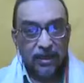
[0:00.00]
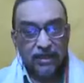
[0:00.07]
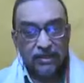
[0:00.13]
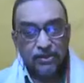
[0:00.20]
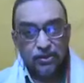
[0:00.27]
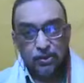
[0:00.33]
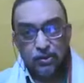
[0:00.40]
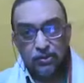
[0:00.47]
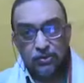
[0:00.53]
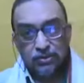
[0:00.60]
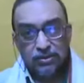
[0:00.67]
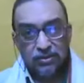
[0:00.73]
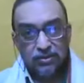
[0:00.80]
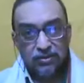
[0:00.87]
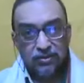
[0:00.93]
that
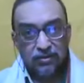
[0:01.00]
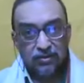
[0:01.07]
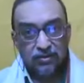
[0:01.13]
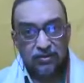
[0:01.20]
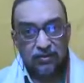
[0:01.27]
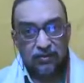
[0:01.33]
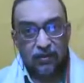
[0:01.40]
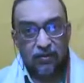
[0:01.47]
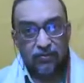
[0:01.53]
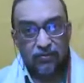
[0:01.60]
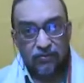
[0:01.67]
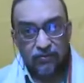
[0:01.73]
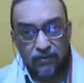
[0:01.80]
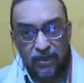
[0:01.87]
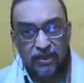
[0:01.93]
shows
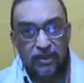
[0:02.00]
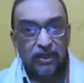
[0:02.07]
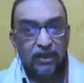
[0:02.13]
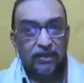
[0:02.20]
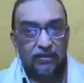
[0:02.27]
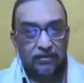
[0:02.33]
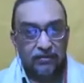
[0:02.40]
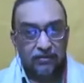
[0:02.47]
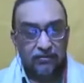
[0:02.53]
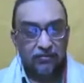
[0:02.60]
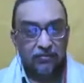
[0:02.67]
we care